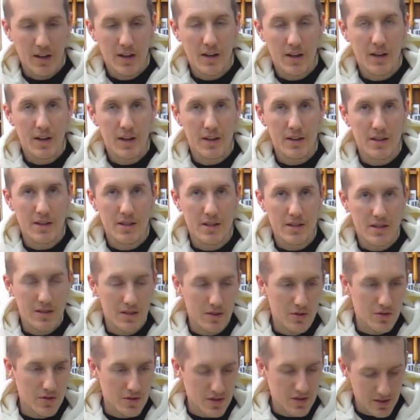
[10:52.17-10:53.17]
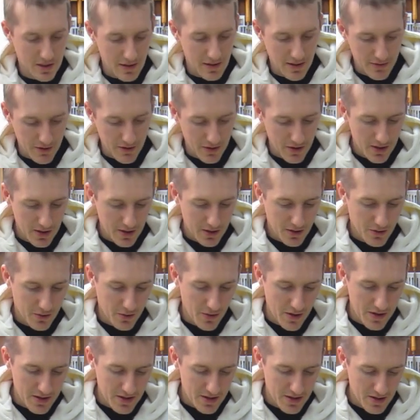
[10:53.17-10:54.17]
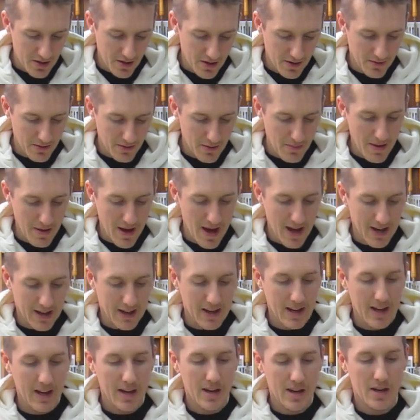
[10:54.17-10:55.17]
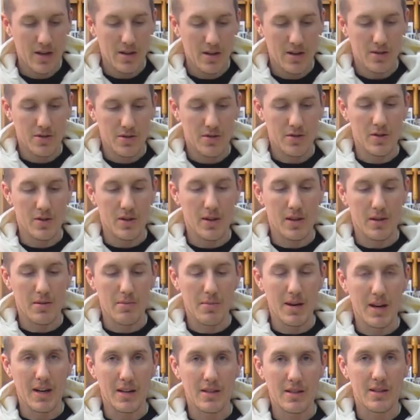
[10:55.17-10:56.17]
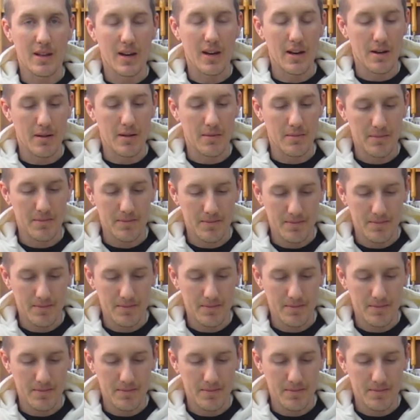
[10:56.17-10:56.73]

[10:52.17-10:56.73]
cut this little sliver crescent off the back so that the backs line up.